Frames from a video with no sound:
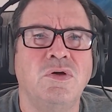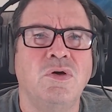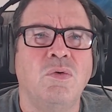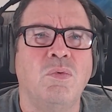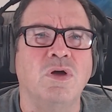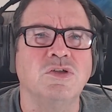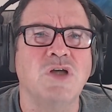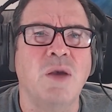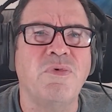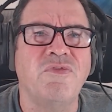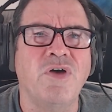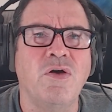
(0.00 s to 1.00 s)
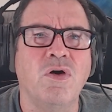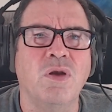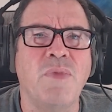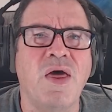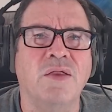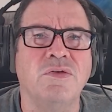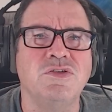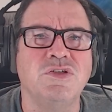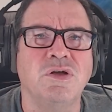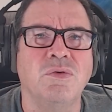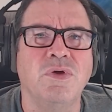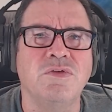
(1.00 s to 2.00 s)
While Shopify automatically
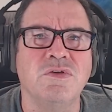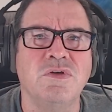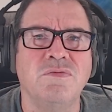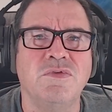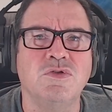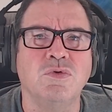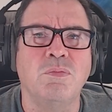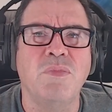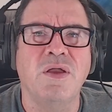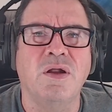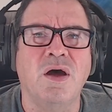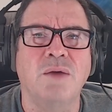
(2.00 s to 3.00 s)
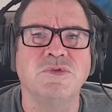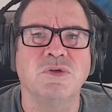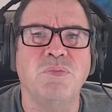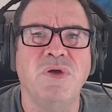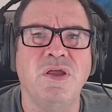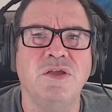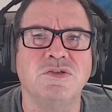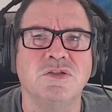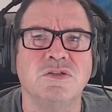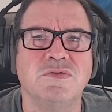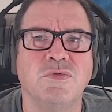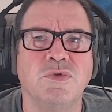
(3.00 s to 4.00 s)
generates individual meta object
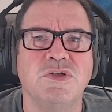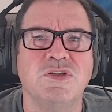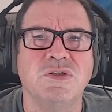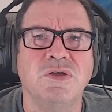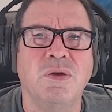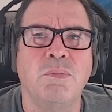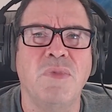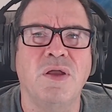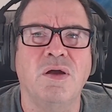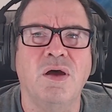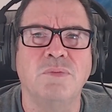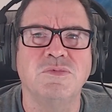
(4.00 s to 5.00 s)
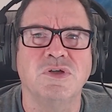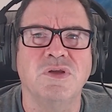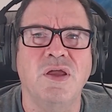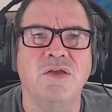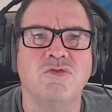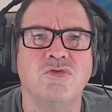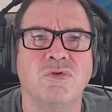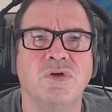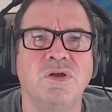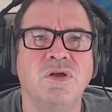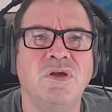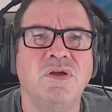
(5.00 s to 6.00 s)
pages for each meta object entry,
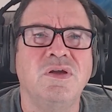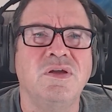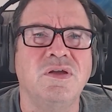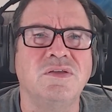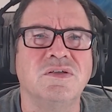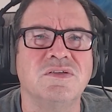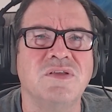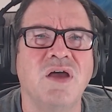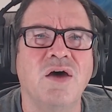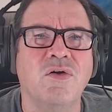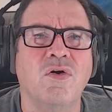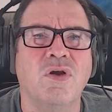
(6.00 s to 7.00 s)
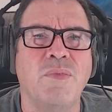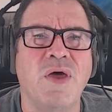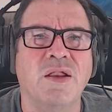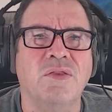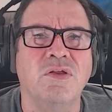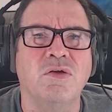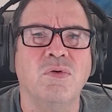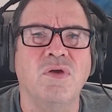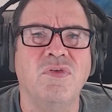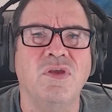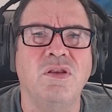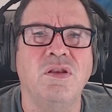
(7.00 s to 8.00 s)
it does not automatically create the
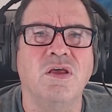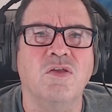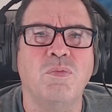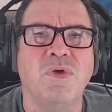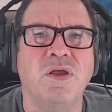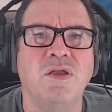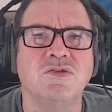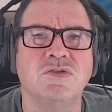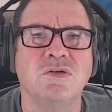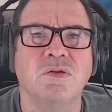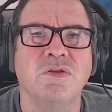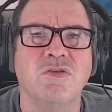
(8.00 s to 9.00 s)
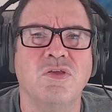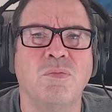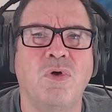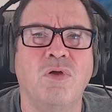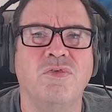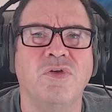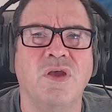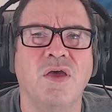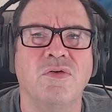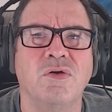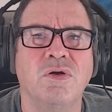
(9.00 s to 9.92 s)
index page to list them all together.